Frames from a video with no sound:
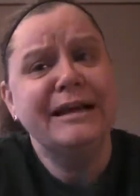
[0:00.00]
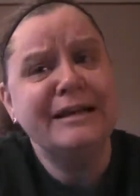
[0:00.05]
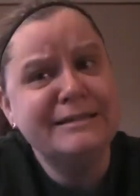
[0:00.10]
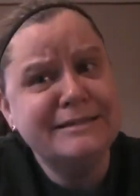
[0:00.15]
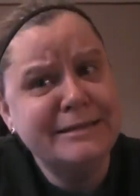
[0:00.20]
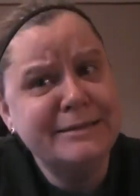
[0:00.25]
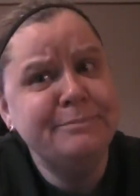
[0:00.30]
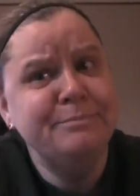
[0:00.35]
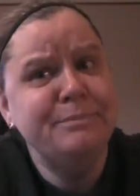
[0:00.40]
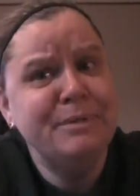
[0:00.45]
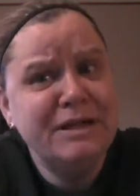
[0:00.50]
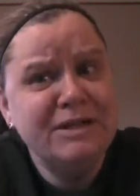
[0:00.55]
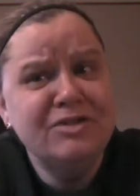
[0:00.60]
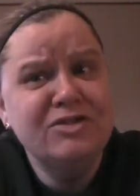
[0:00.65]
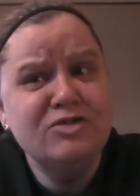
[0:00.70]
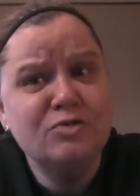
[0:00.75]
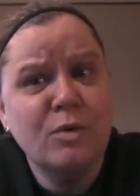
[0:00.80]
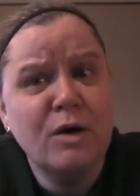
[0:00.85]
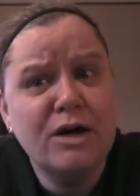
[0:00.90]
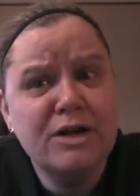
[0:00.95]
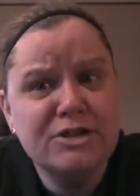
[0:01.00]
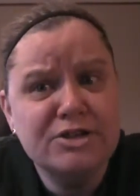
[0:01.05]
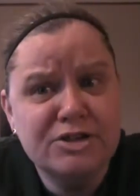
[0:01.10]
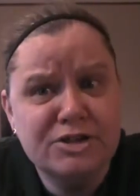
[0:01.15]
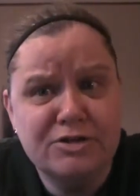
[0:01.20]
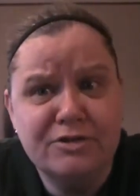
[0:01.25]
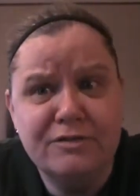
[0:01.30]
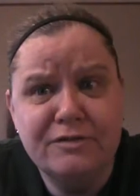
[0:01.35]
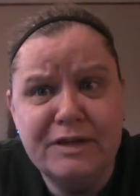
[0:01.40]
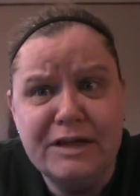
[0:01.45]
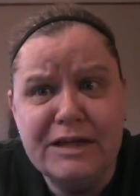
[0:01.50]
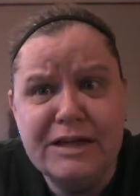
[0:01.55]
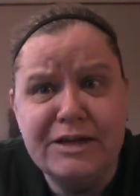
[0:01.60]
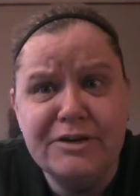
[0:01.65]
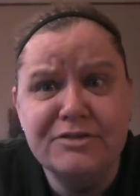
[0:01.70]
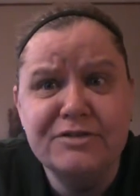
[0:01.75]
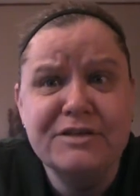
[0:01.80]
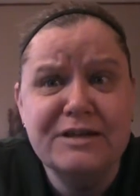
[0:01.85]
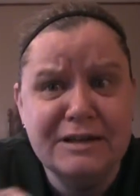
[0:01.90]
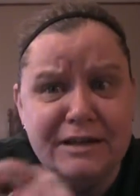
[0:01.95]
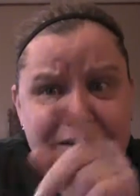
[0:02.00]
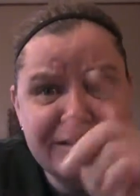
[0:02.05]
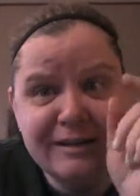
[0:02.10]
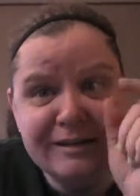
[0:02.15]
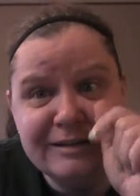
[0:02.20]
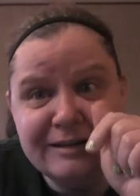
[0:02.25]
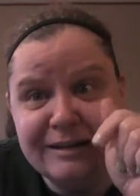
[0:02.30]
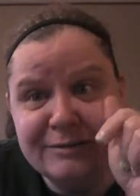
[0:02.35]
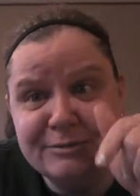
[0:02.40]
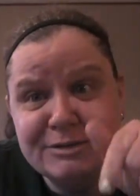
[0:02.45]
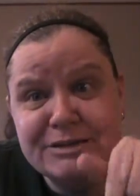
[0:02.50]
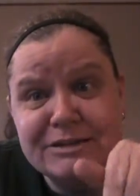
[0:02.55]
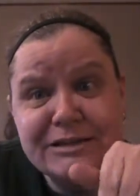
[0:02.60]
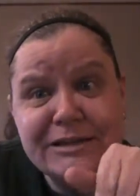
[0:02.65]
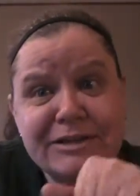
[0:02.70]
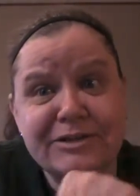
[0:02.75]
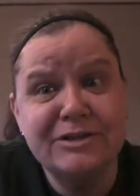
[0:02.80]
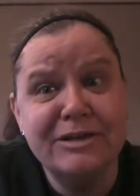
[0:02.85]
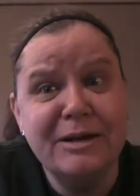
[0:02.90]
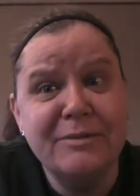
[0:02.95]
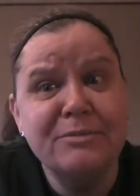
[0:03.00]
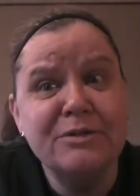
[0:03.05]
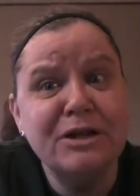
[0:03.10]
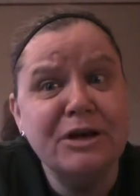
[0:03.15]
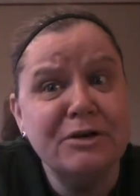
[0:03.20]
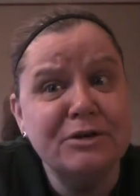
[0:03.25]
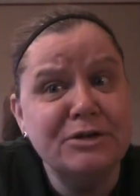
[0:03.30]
I did binge watch her videos, and I'm going to link her down below,